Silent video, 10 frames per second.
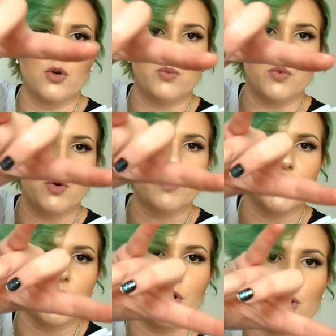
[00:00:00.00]
your
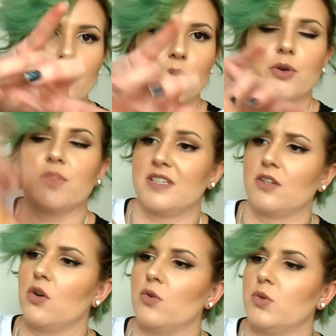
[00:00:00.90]
warm tone,
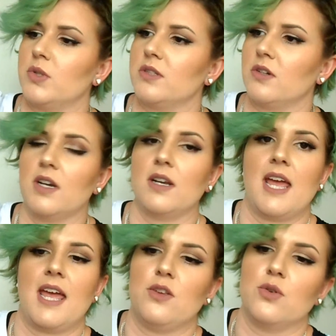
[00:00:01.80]
there's a contour,
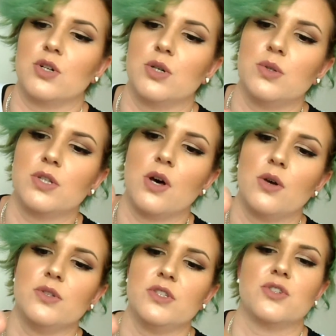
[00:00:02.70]
sorry, and your cool
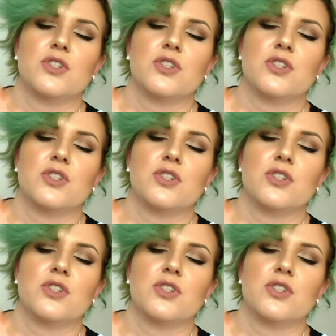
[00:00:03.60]
tone.